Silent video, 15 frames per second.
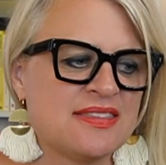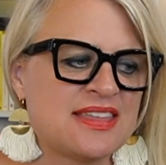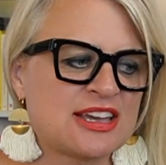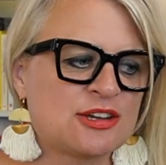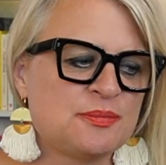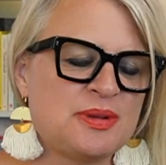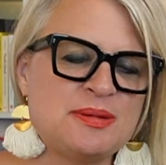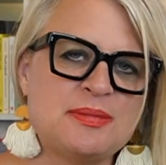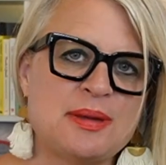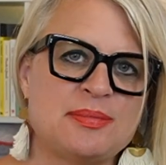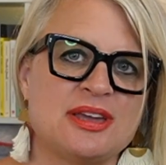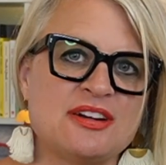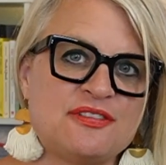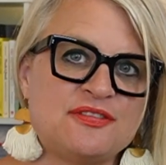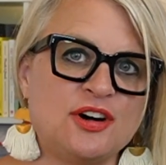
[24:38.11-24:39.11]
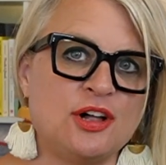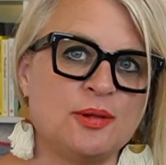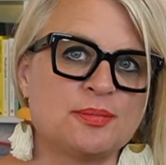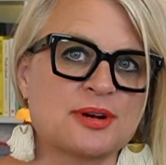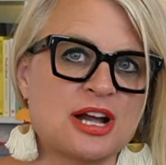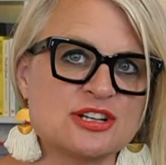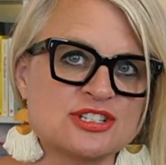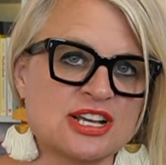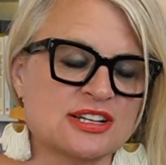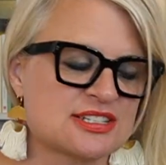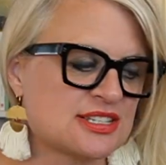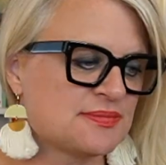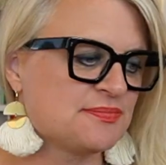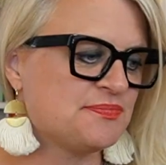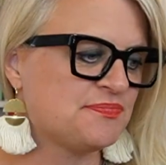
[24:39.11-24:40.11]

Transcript: That could be maybe a fall project.